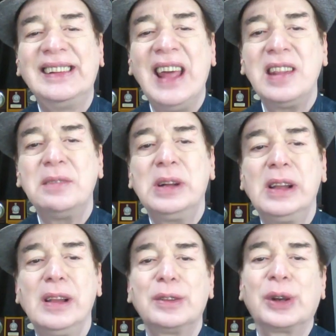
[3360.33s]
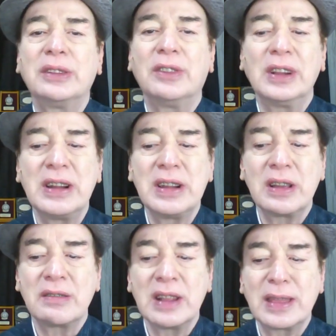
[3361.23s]
animals. You can
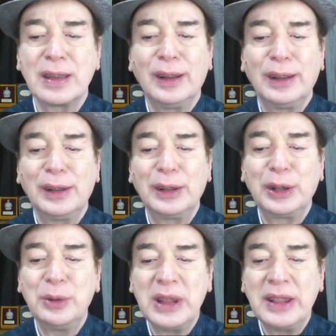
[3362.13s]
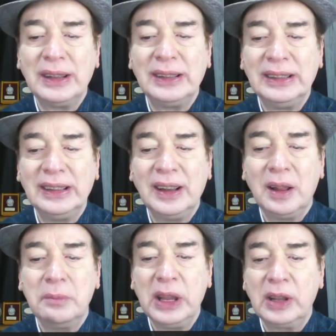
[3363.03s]
volunteer with human
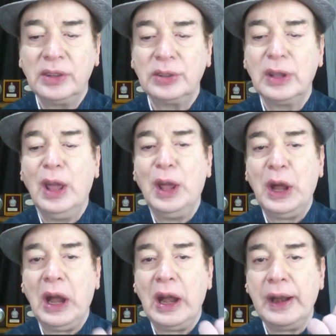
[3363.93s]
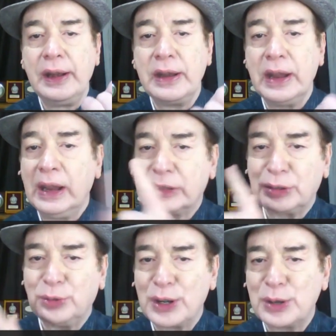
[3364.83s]
beings. And
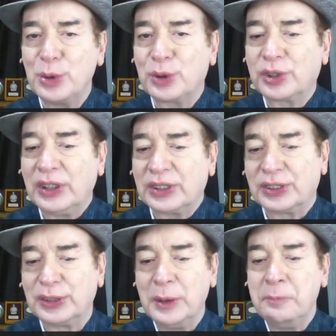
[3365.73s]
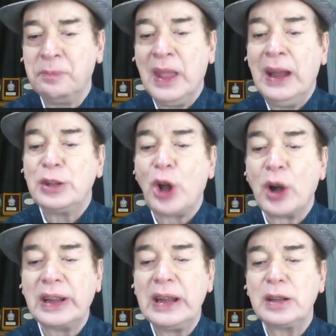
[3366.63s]
yes, what Noor says,
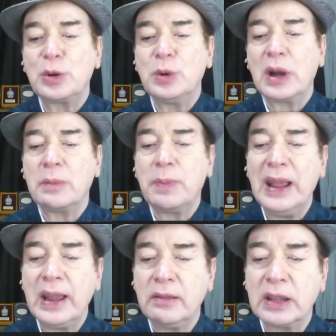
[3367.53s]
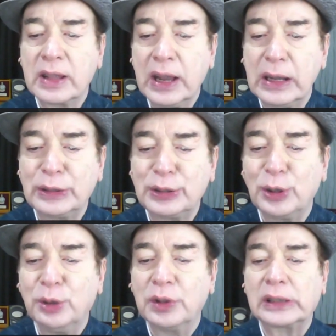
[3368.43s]
talking to and playing with kids
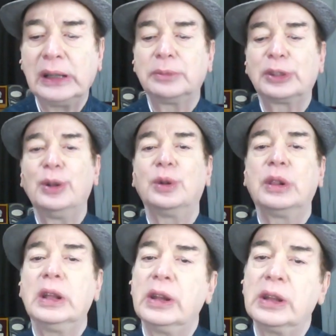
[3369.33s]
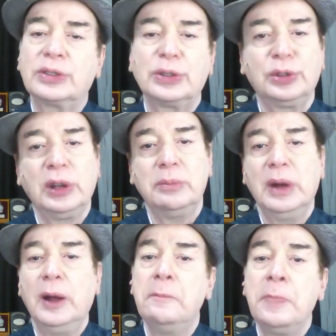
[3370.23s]
overcomes loneliness to some
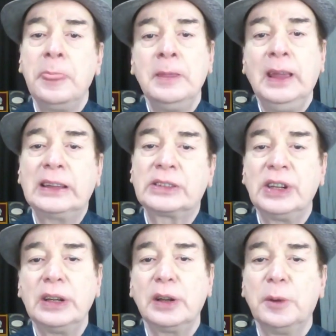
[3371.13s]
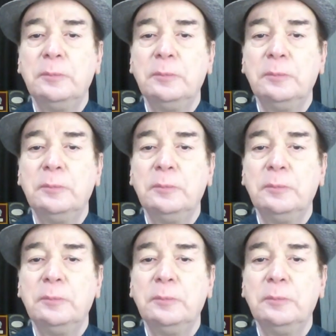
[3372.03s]
extent.